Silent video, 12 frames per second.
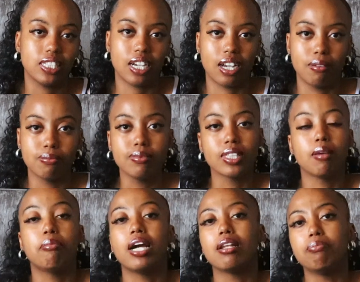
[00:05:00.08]
the time.
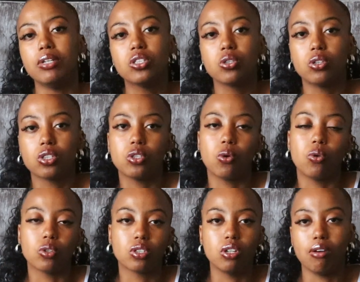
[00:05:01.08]
But be sure to
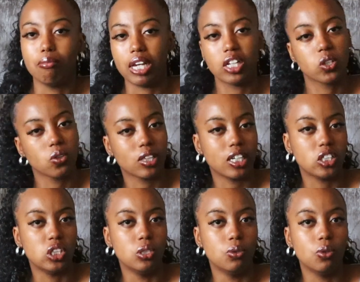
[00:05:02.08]
also make sure
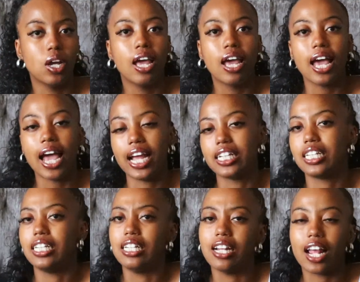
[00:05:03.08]
that you
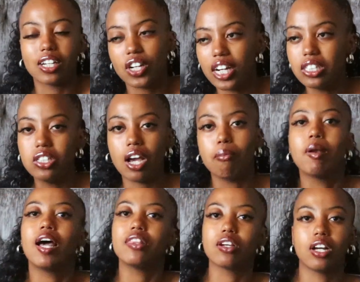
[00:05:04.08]
actually like try to
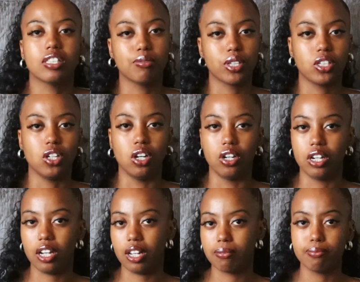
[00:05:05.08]
apply the concepts that you're
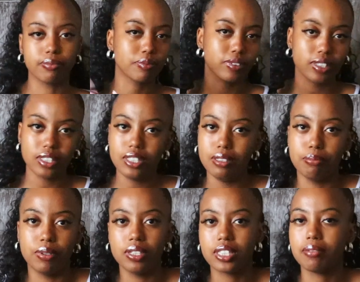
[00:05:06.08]
learning
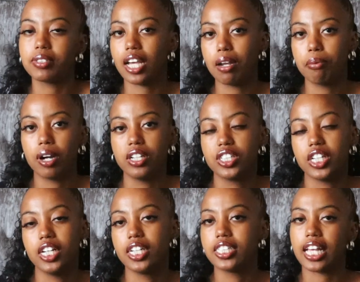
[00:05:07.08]
build some side
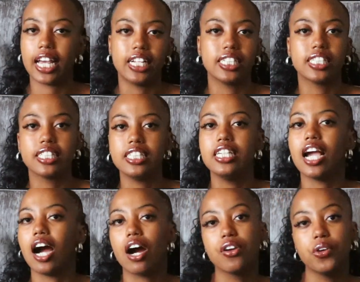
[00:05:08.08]
projects and see
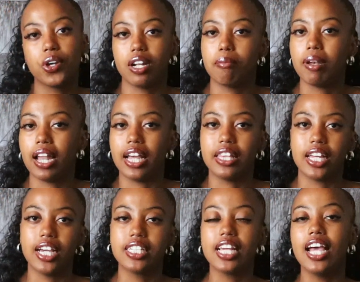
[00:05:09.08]
how you can apply
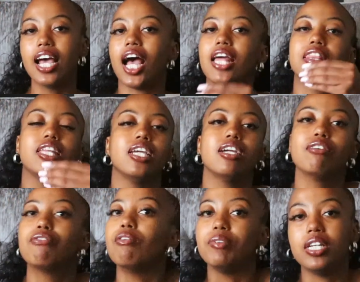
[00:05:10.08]
that. I think
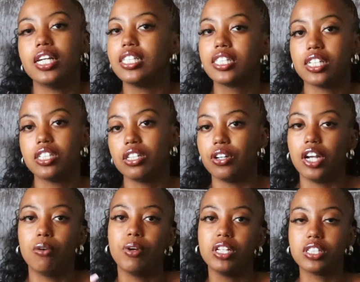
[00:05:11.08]
for me, it's such a
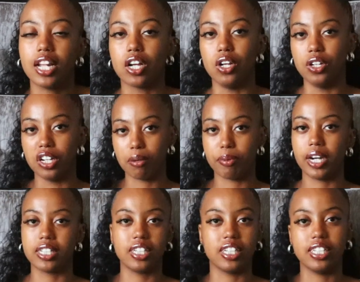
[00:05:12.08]
great way to like learn
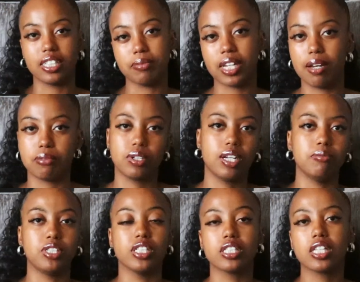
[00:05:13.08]
practically. Sometimes when
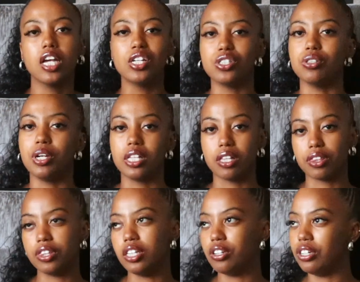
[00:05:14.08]
I'm just doing the
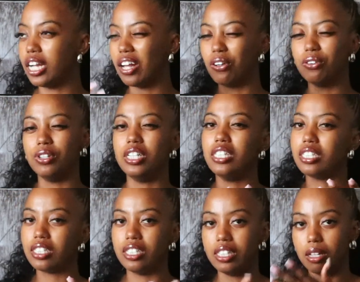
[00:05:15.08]
theory, I don't really
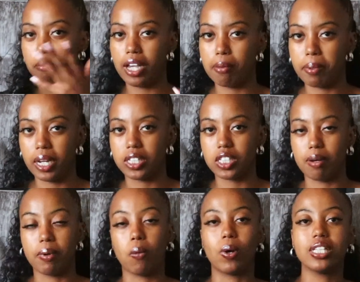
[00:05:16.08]
see the bigger picture,
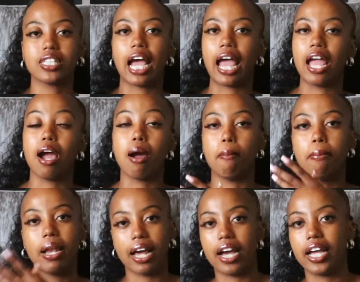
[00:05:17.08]
but once I
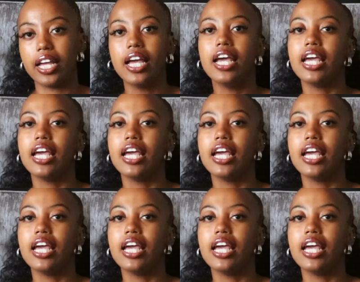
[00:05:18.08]
apply